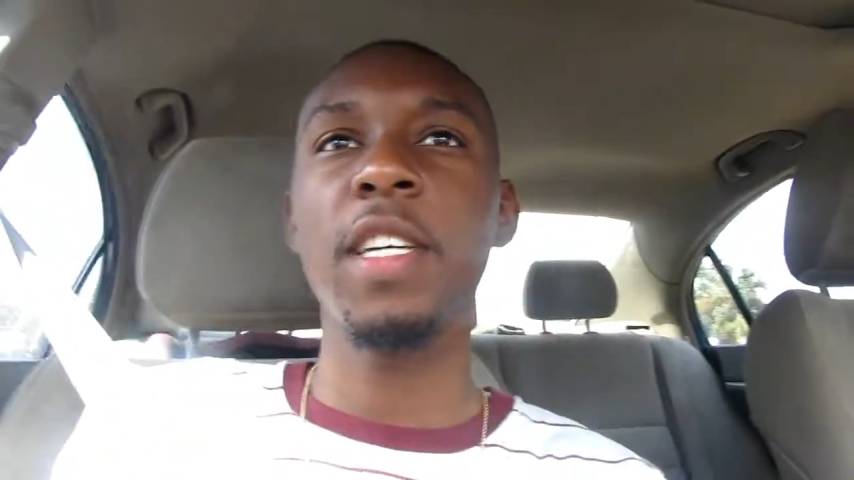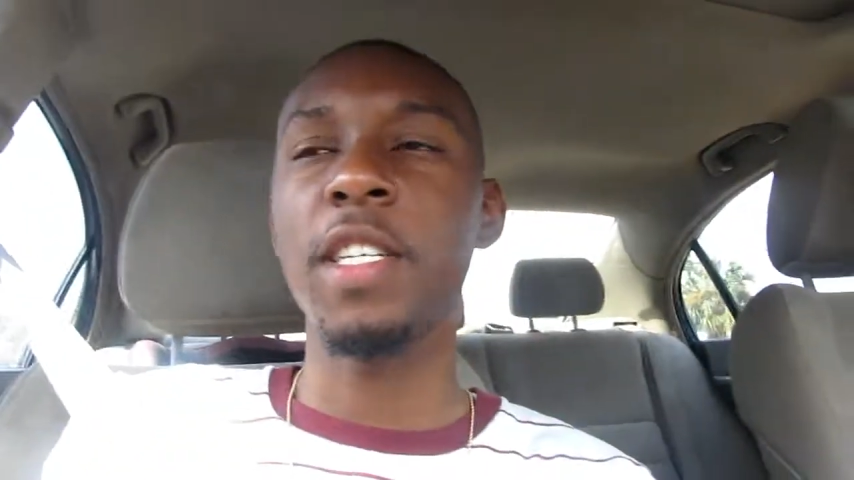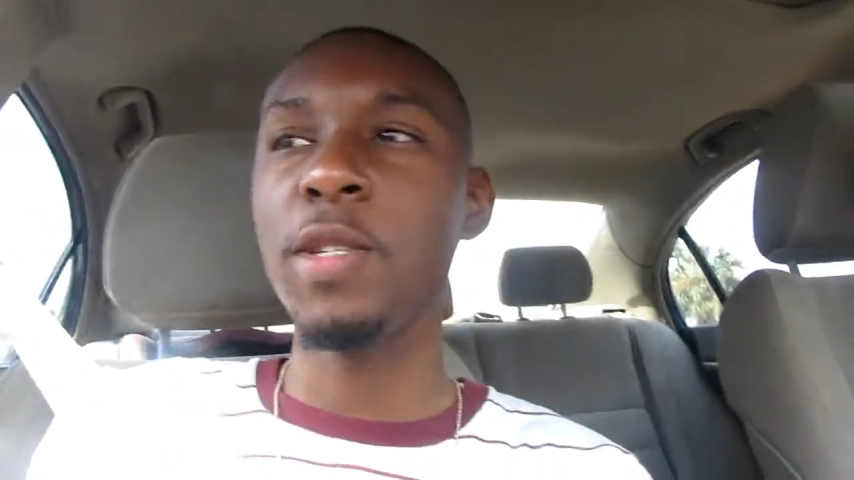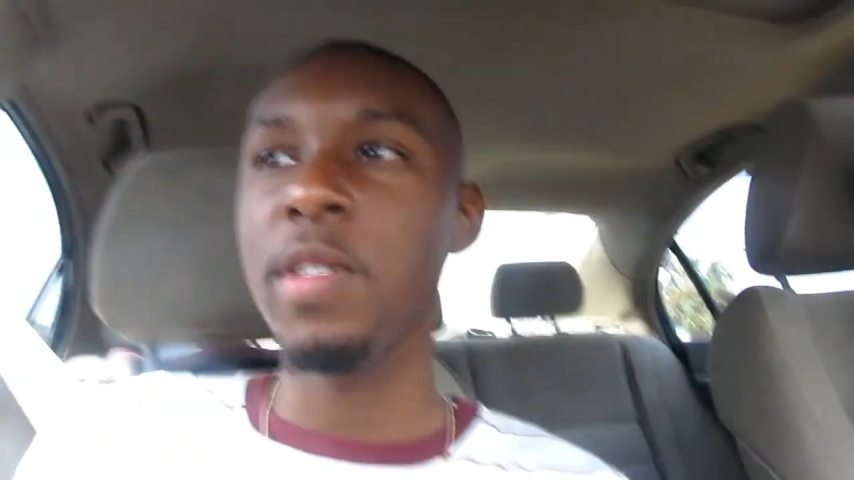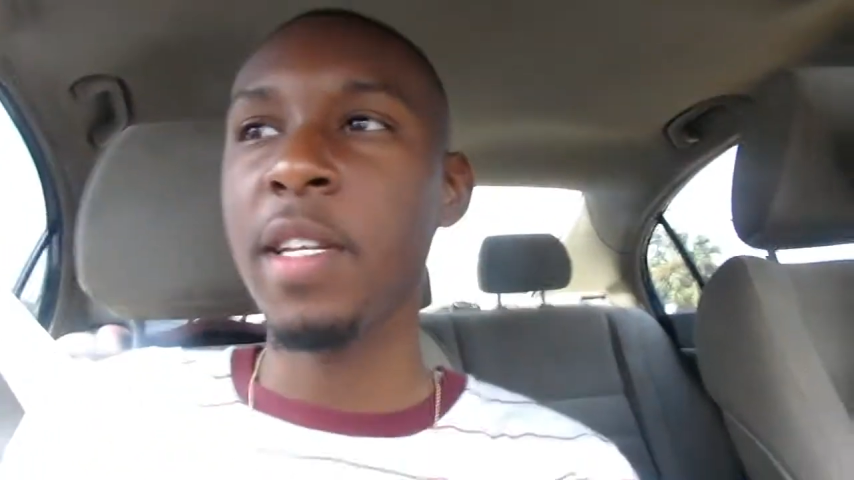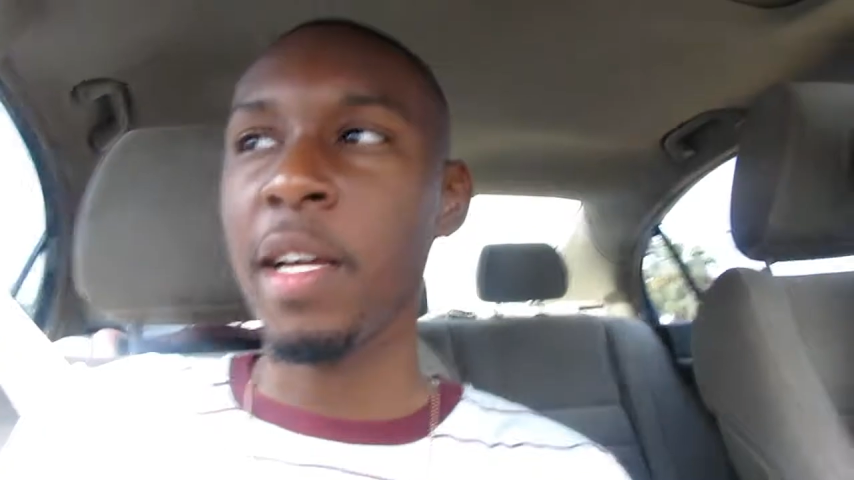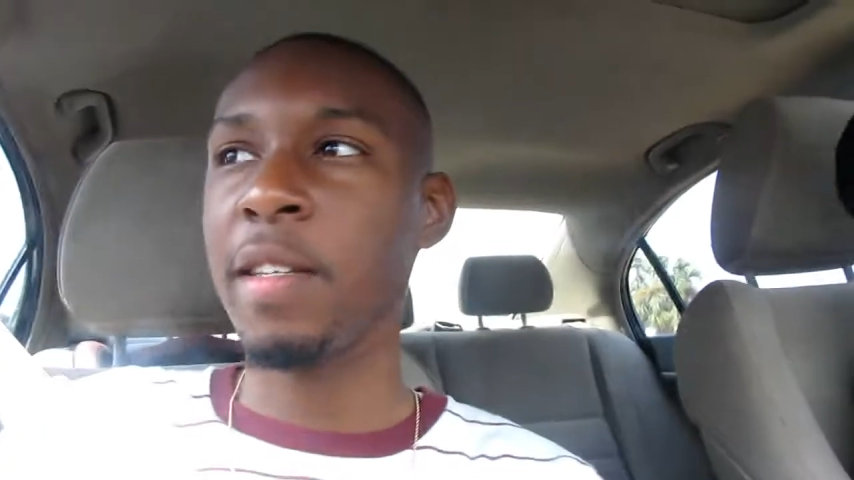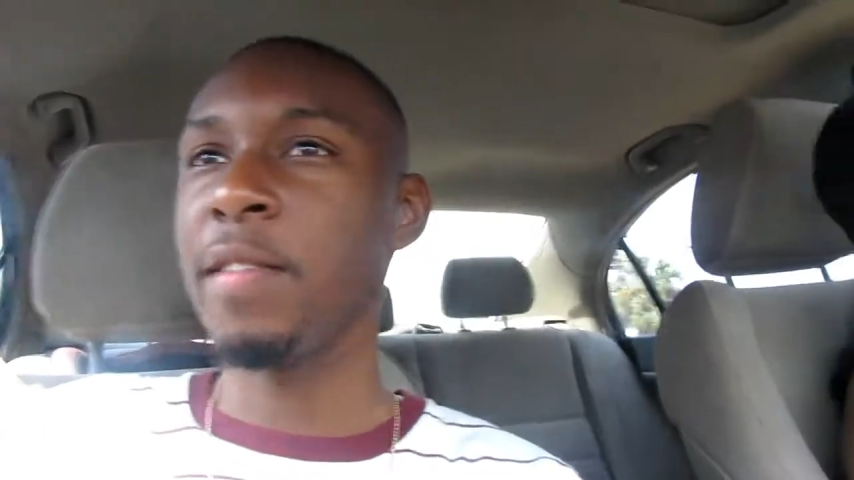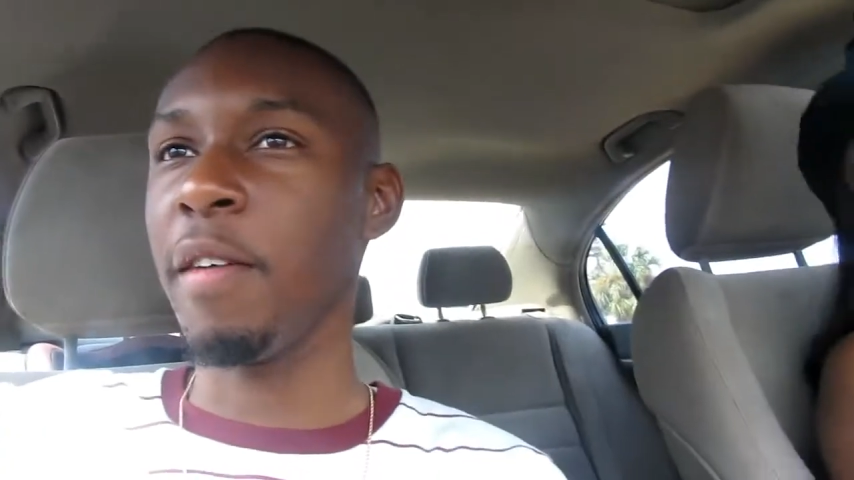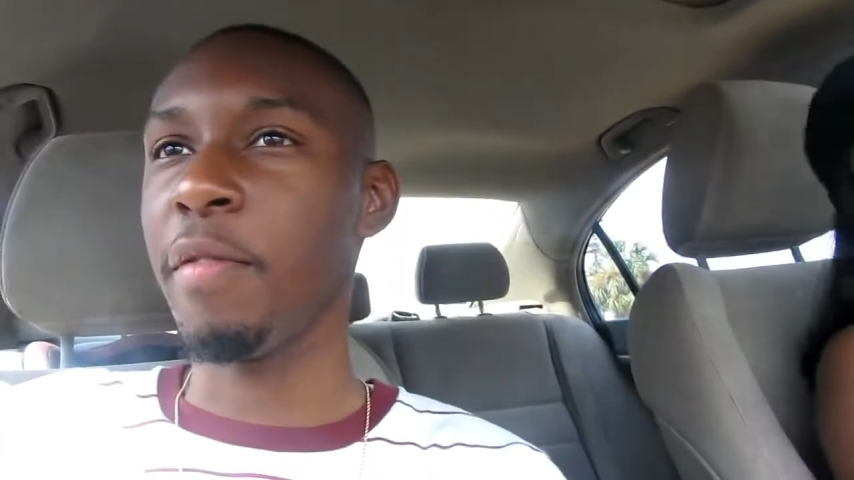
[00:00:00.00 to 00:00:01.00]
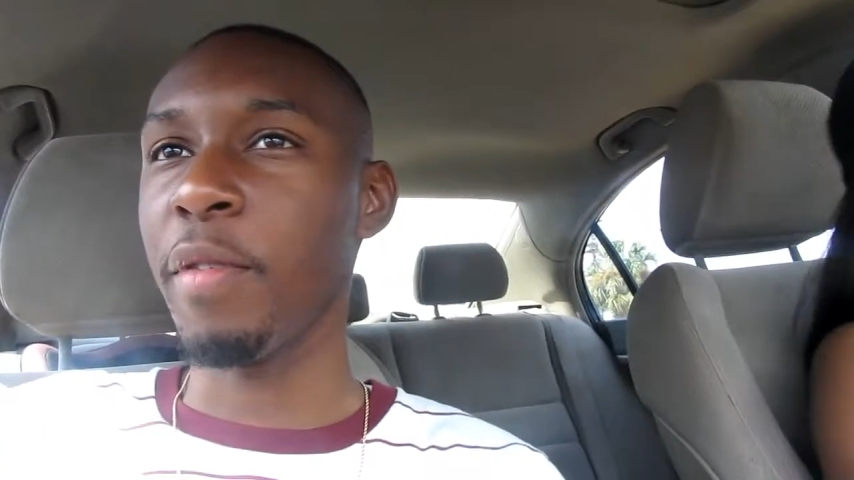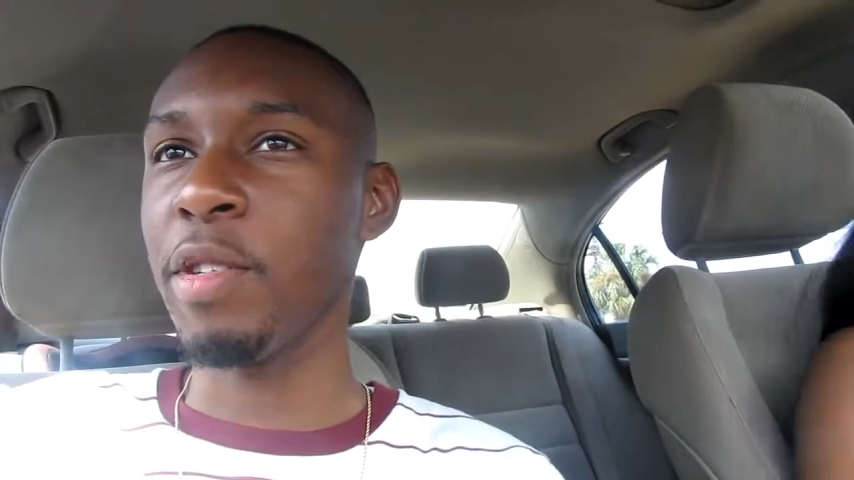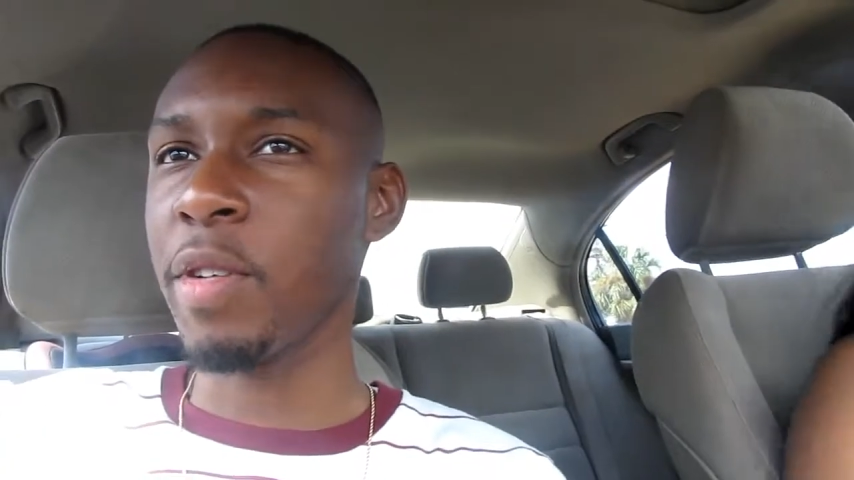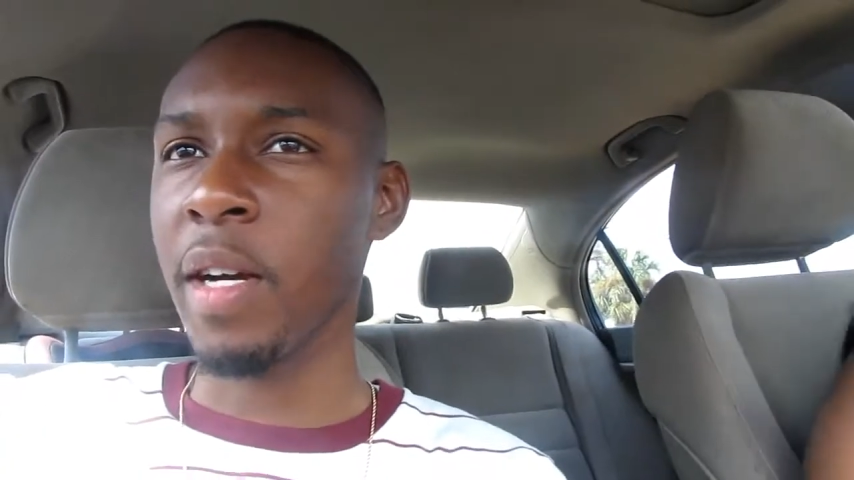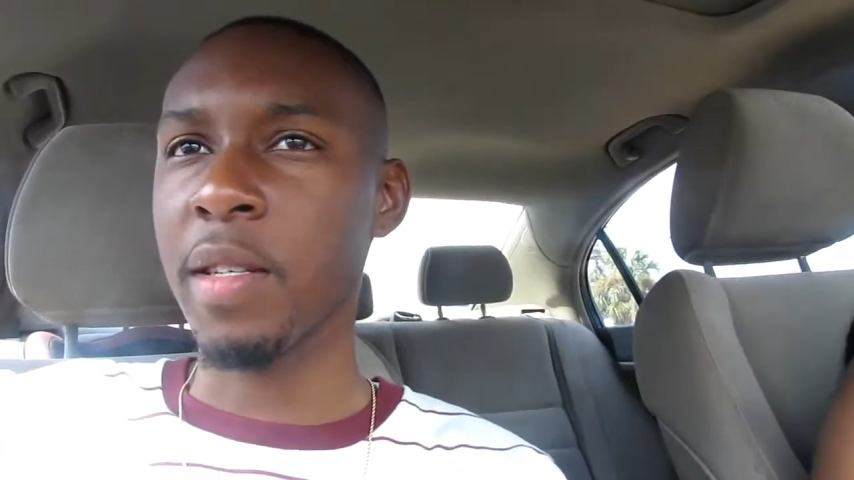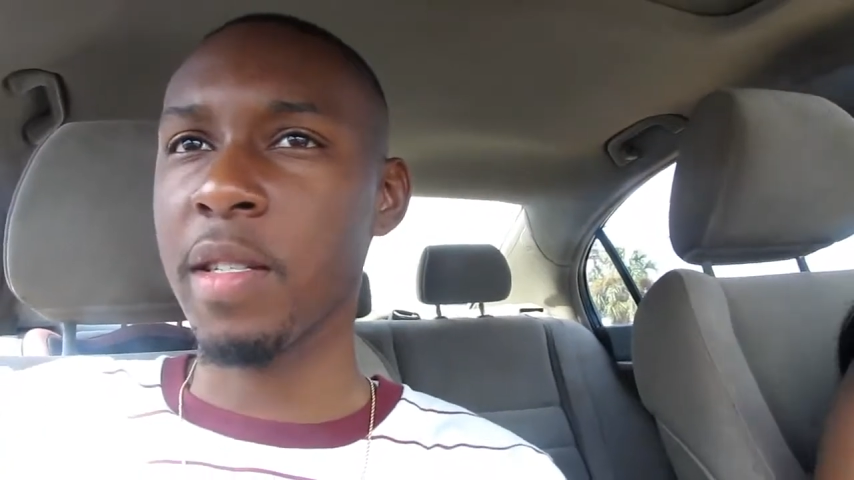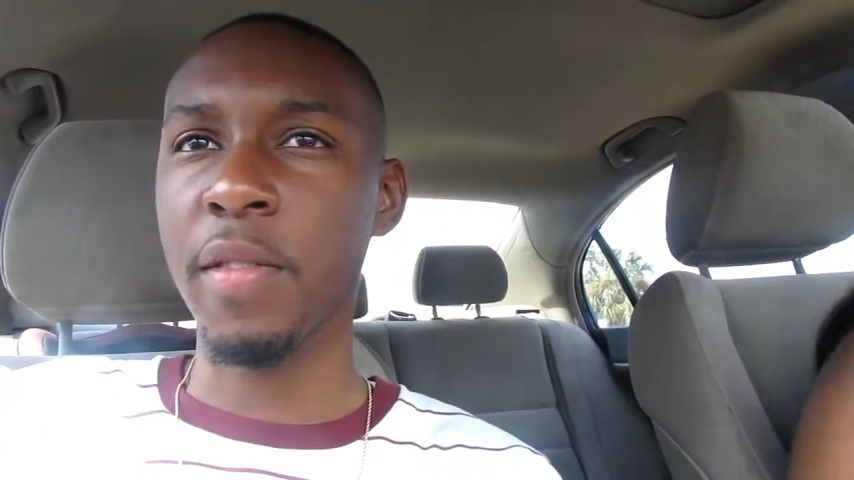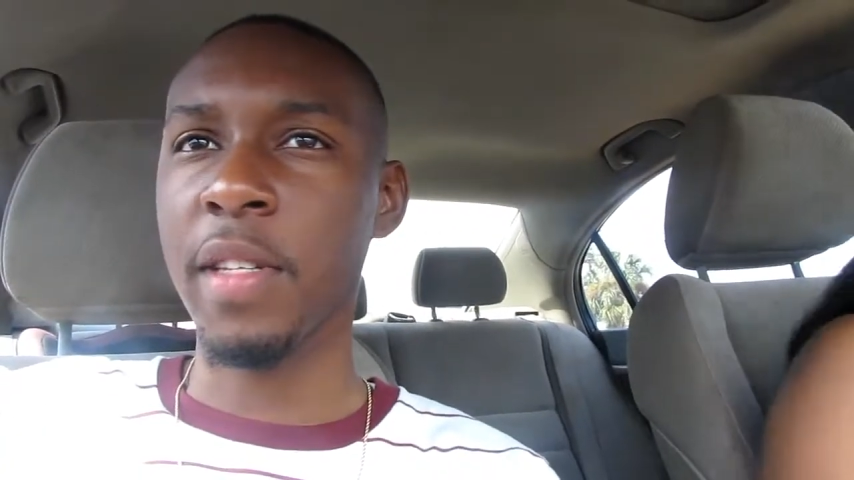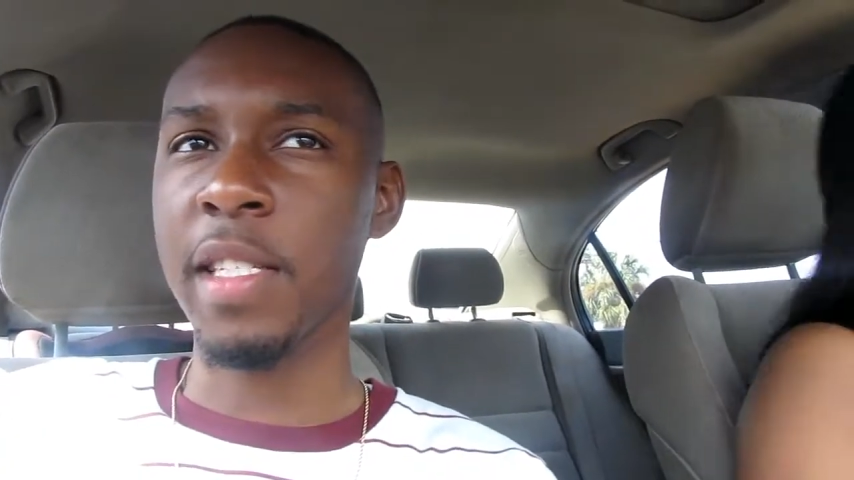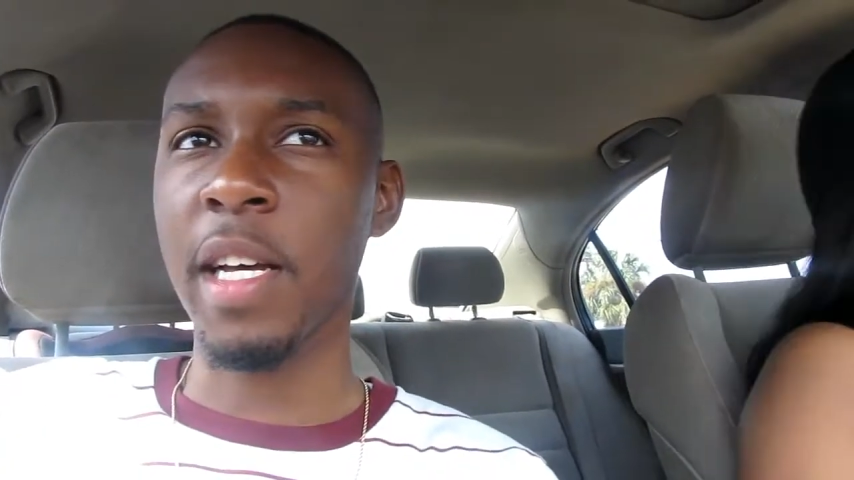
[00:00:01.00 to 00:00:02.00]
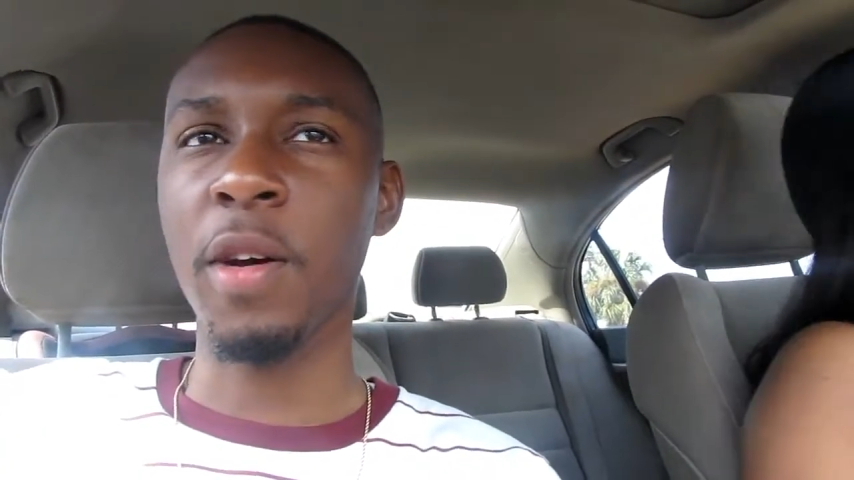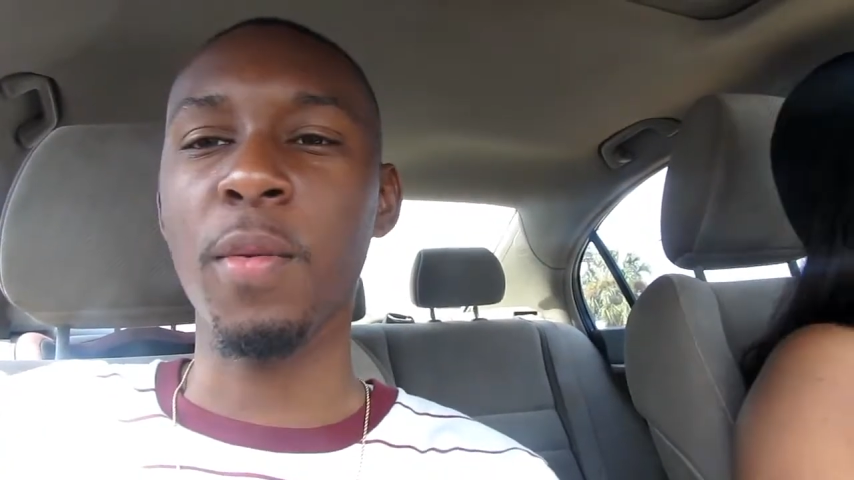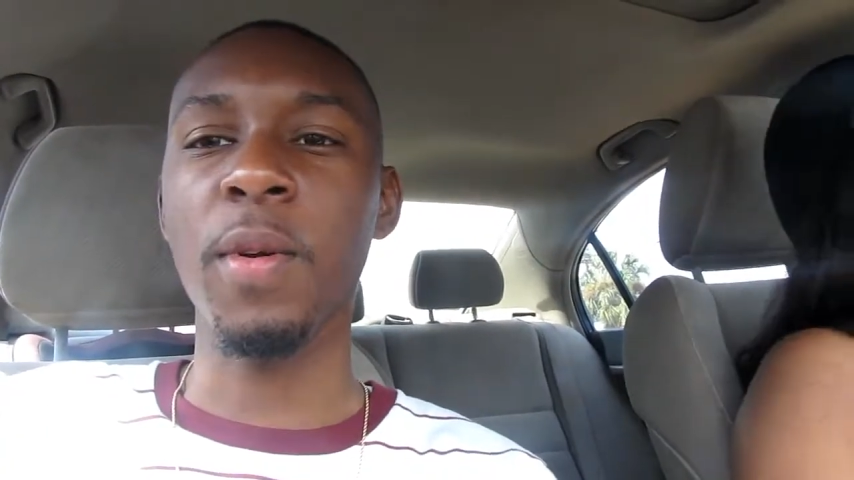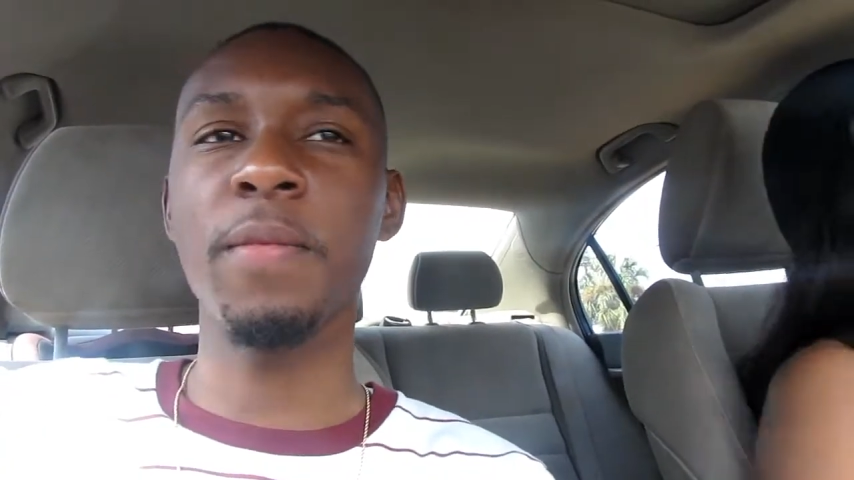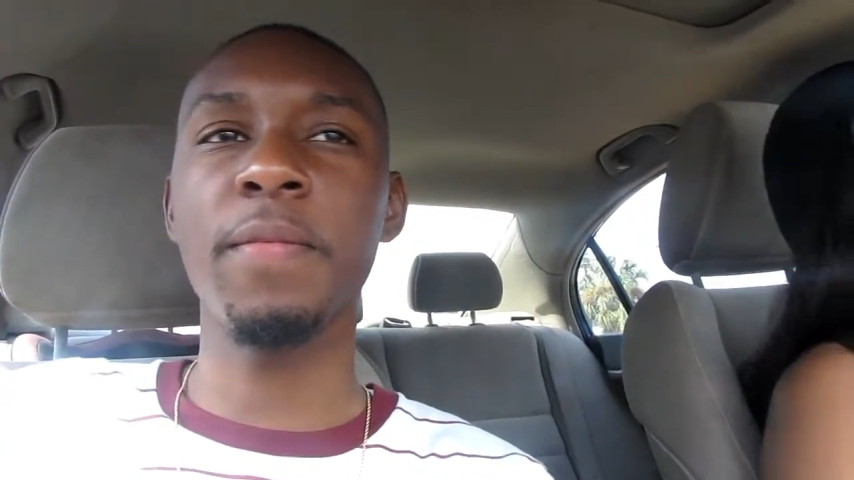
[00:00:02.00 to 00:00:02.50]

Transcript: Yeah, she using that that free trial stuff. That's not.